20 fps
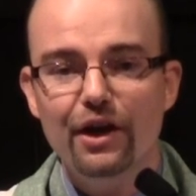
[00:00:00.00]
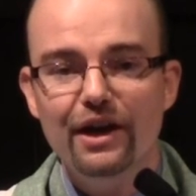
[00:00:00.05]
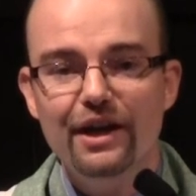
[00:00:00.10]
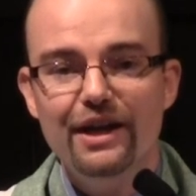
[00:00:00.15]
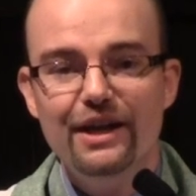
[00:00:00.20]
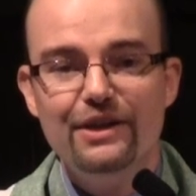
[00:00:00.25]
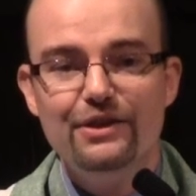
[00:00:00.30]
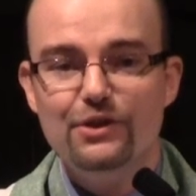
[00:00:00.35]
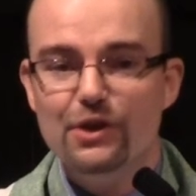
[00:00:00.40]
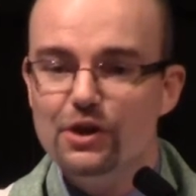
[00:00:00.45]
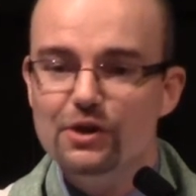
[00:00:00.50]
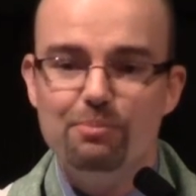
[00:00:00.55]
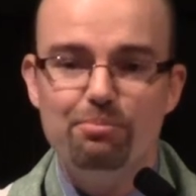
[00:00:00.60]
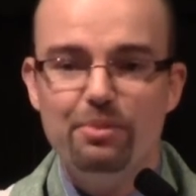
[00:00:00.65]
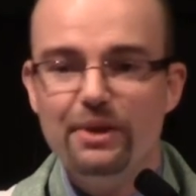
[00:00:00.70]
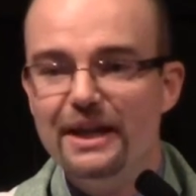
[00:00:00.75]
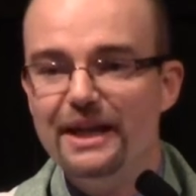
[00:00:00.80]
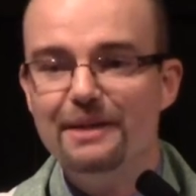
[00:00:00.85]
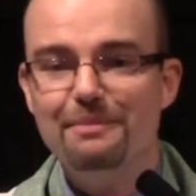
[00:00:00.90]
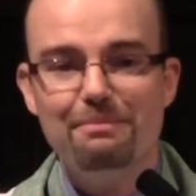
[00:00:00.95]
just
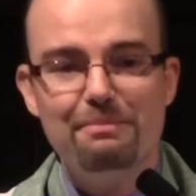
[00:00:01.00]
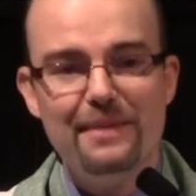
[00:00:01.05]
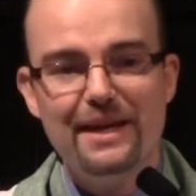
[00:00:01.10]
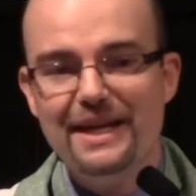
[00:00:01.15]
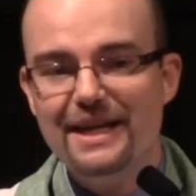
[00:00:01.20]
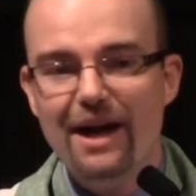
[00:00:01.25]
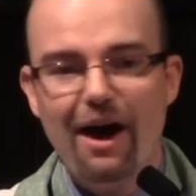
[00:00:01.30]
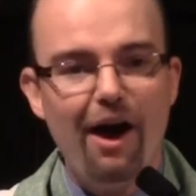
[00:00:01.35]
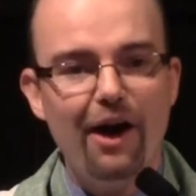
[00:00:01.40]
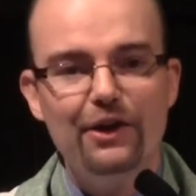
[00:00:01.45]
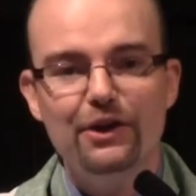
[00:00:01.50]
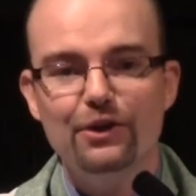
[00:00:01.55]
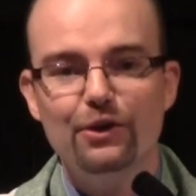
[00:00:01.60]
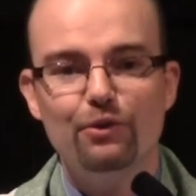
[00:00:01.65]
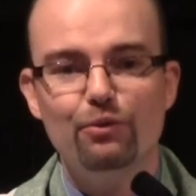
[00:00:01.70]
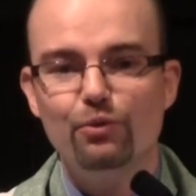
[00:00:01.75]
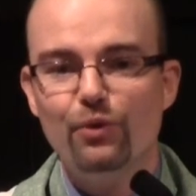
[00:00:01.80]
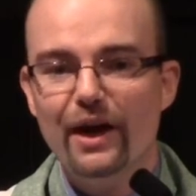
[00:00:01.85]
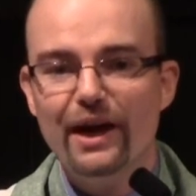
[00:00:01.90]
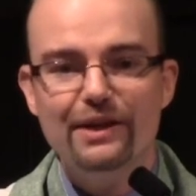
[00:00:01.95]
being me, I could
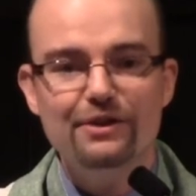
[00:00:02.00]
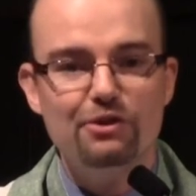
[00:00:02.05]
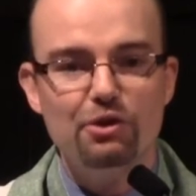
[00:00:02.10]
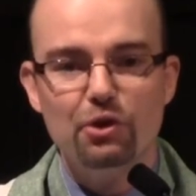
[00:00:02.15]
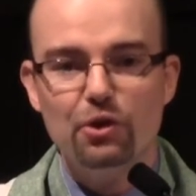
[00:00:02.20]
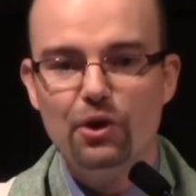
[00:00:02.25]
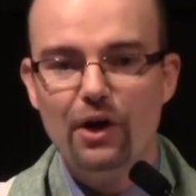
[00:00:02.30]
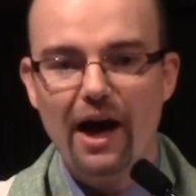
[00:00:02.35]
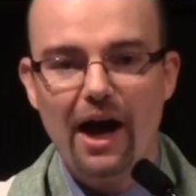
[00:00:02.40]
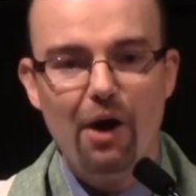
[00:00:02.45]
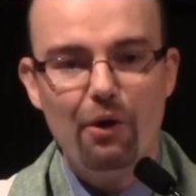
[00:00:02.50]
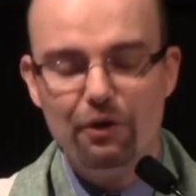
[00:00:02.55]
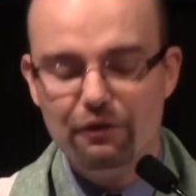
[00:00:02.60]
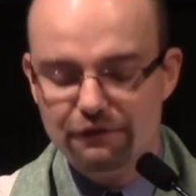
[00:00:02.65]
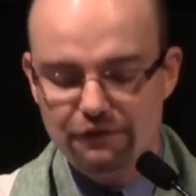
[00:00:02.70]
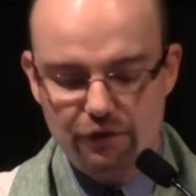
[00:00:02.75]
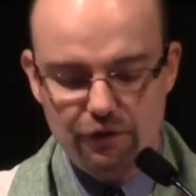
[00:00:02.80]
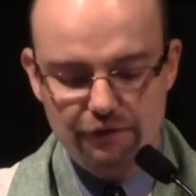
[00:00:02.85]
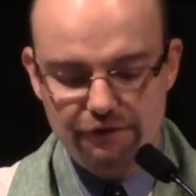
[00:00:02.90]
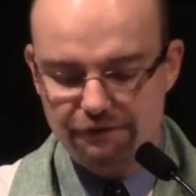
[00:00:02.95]
raise her out of
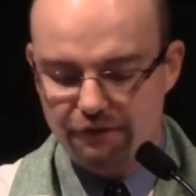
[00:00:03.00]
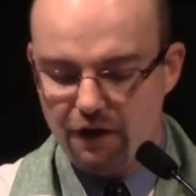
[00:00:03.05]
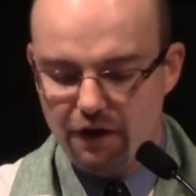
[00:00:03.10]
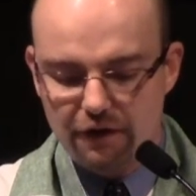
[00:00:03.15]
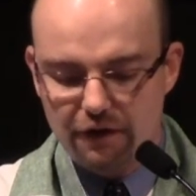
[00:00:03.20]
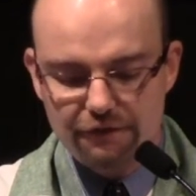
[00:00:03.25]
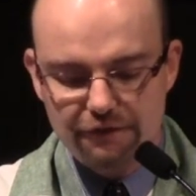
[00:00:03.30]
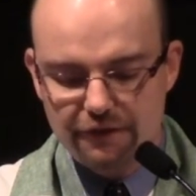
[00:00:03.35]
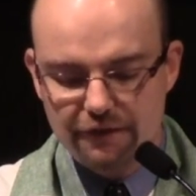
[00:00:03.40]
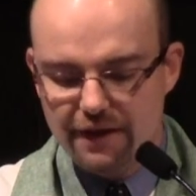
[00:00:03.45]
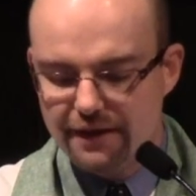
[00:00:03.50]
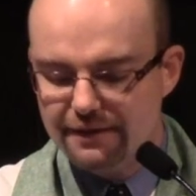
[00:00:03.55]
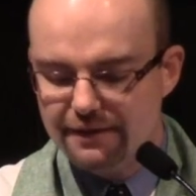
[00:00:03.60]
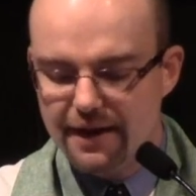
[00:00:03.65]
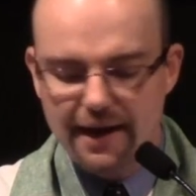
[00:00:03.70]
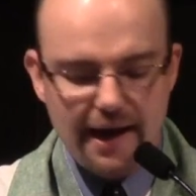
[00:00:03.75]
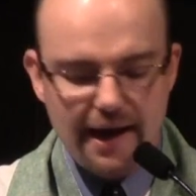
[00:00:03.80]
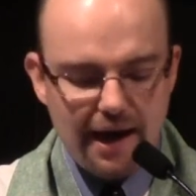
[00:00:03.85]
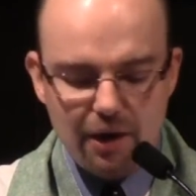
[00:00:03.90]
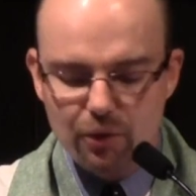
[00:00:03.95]
her funk for that day.
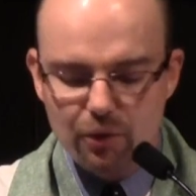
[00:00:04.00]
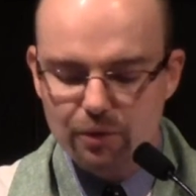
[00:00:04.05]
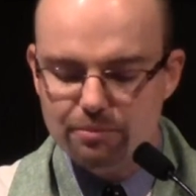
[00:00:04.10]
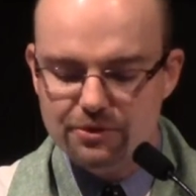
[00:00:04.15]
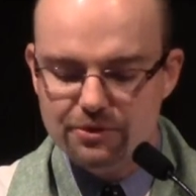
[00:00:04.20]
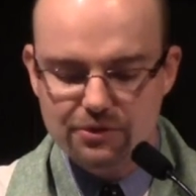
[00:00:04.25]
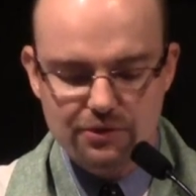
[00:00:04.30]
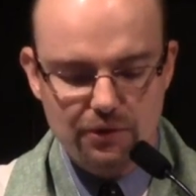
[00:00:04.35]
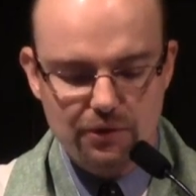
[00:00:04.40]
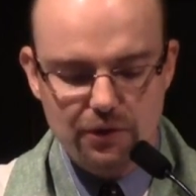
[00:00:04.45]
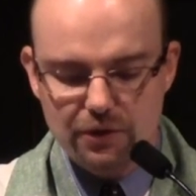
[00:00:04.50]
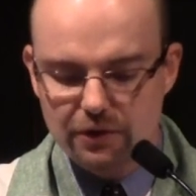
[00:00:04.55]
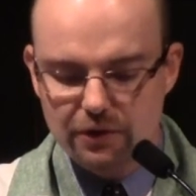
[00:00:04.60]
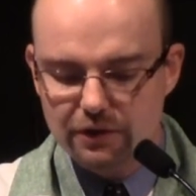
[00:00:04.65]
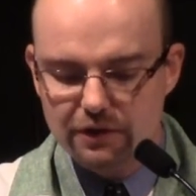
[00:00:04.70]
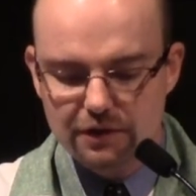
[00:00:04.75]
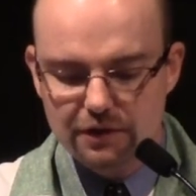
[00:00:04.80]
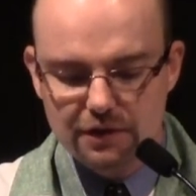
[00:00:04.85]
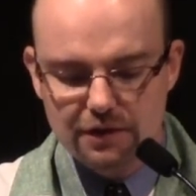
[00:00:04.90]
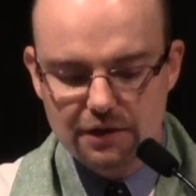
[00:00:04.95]
How absurd.
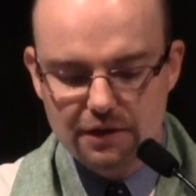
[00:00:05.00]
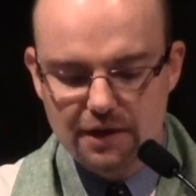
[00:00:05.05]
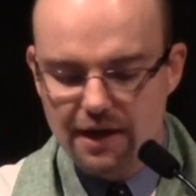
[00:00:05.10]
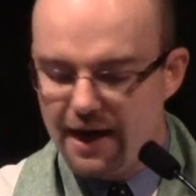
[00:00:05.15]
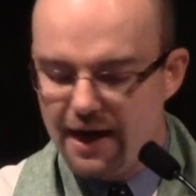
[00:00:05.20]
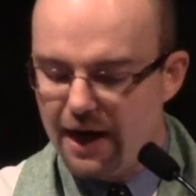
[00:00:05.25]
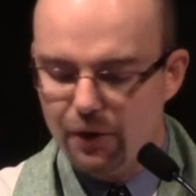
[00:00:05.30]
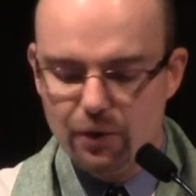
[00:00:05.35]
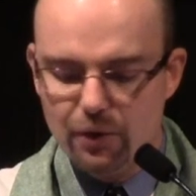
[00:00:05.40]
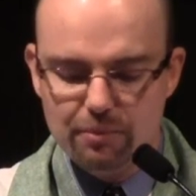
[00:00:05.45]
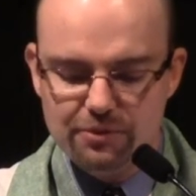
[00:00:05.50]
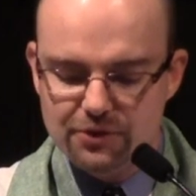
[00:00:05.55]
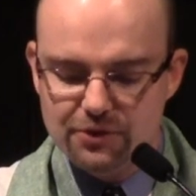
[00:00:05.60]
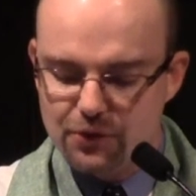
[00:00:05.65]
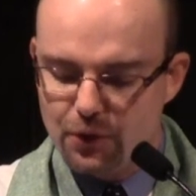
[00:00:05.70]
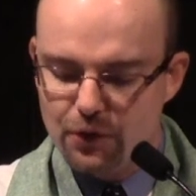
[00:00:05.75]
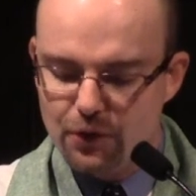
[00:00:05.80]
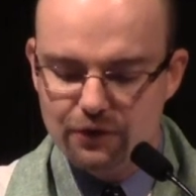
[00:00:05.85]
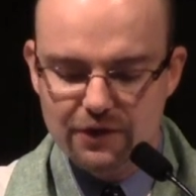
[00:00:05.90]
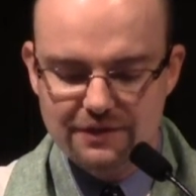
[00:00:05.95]
How
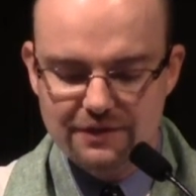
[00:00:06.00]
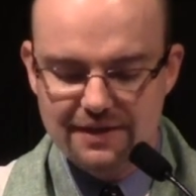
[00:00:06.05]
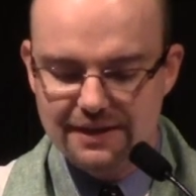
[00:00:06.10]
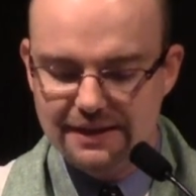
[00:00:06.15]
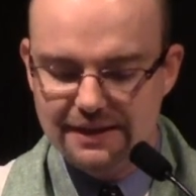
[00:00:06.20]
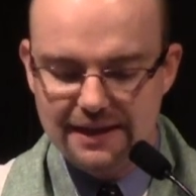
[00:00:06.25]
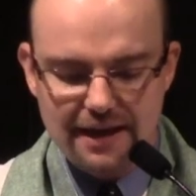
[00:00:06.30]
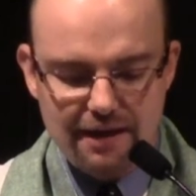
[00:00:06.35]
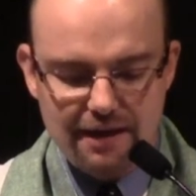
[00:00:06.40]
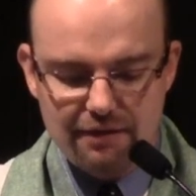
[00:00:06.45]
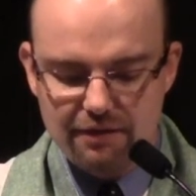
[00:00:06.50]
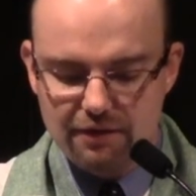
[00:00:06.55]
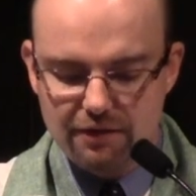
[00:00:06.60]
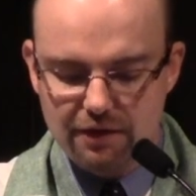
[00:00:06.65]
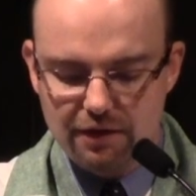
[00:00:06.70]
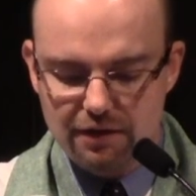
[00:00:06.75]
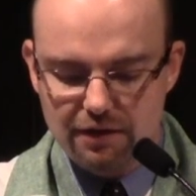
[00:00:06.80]
absurd that together